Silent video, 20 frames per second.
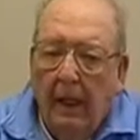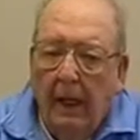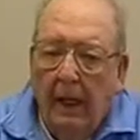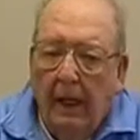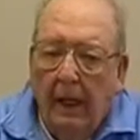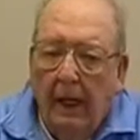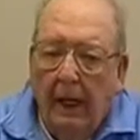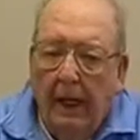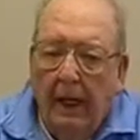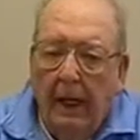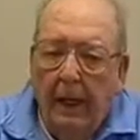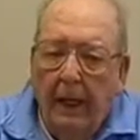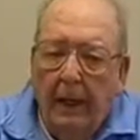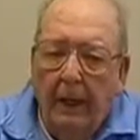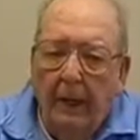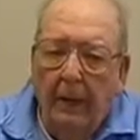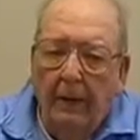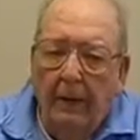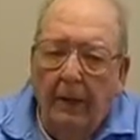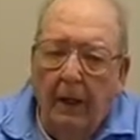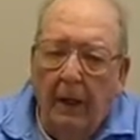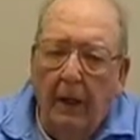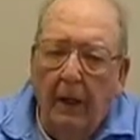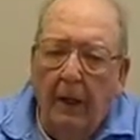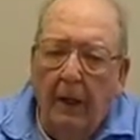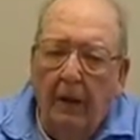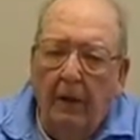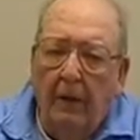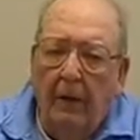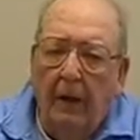And then
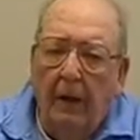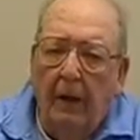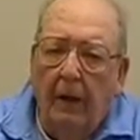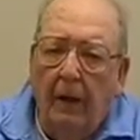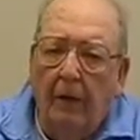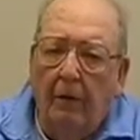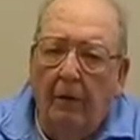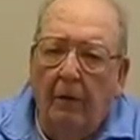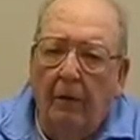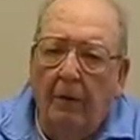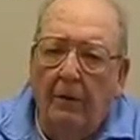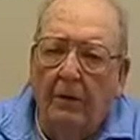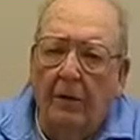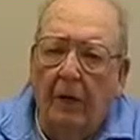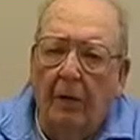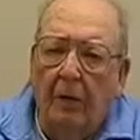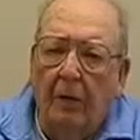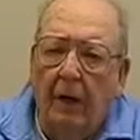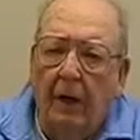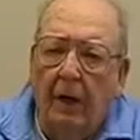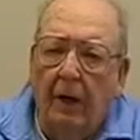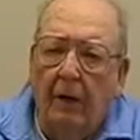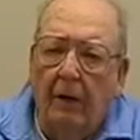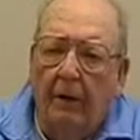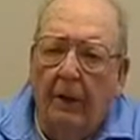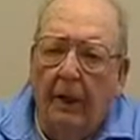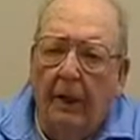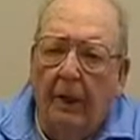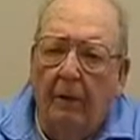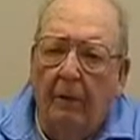they, every once in a
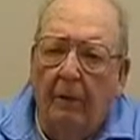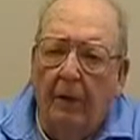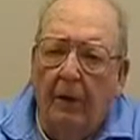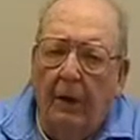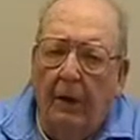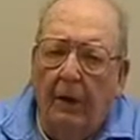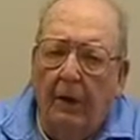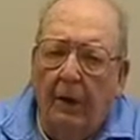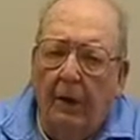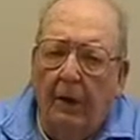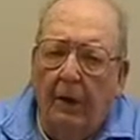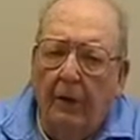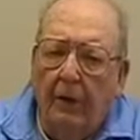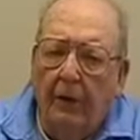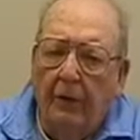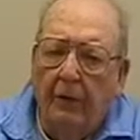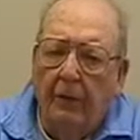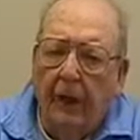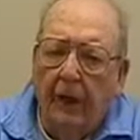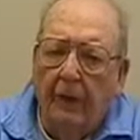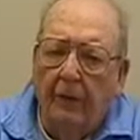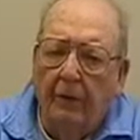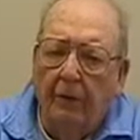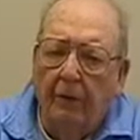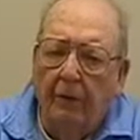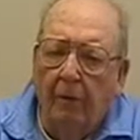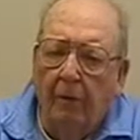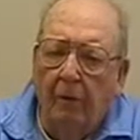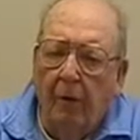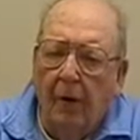while, they would take us
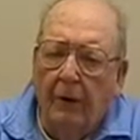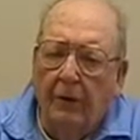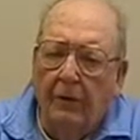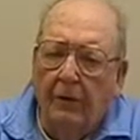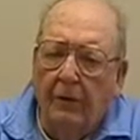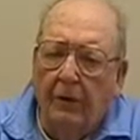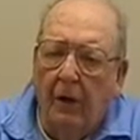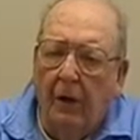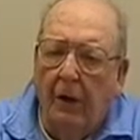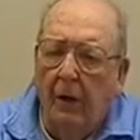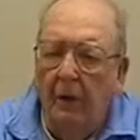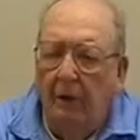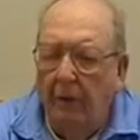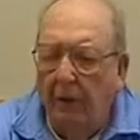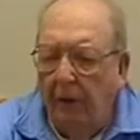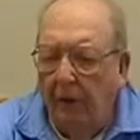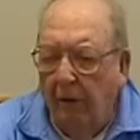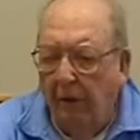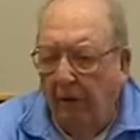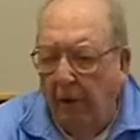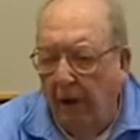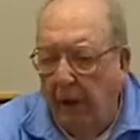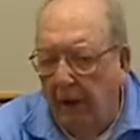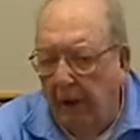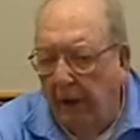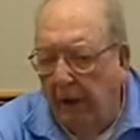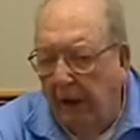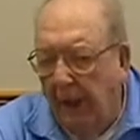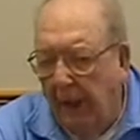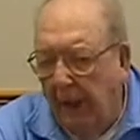from Wonsan and would go to
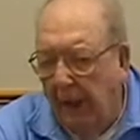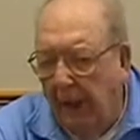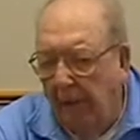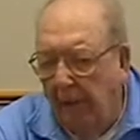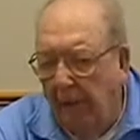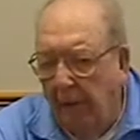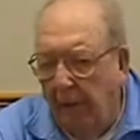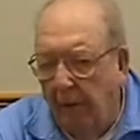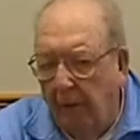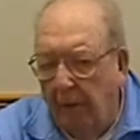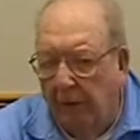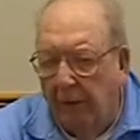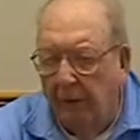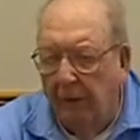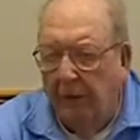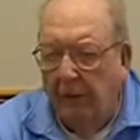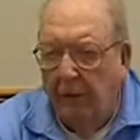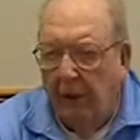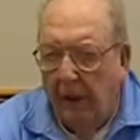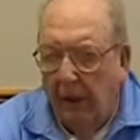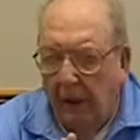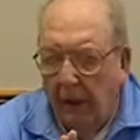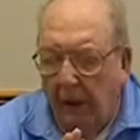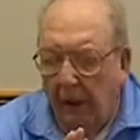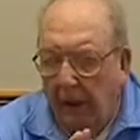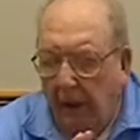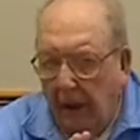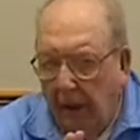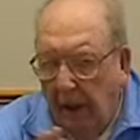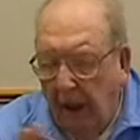Hungnam, which was
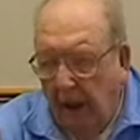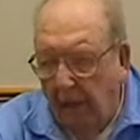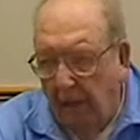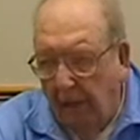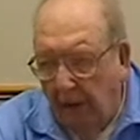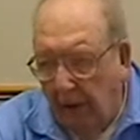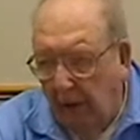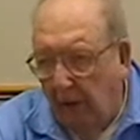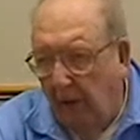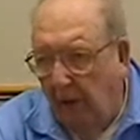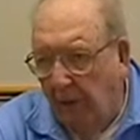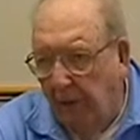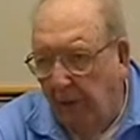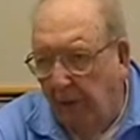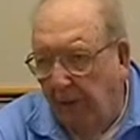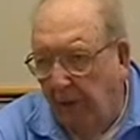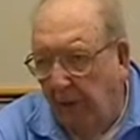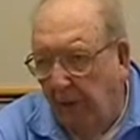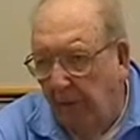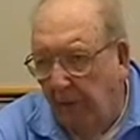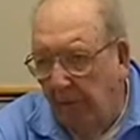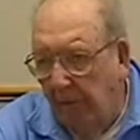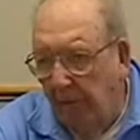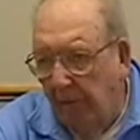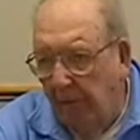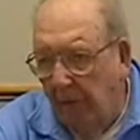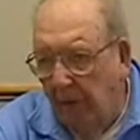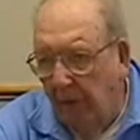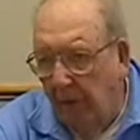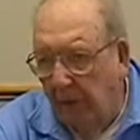up the coast from
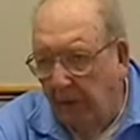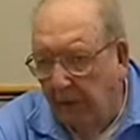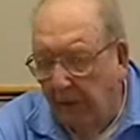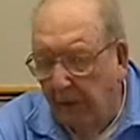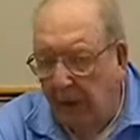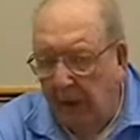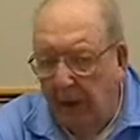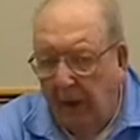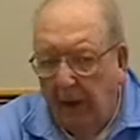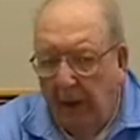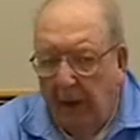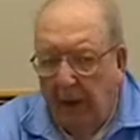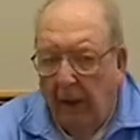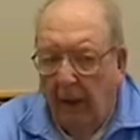Wonsan.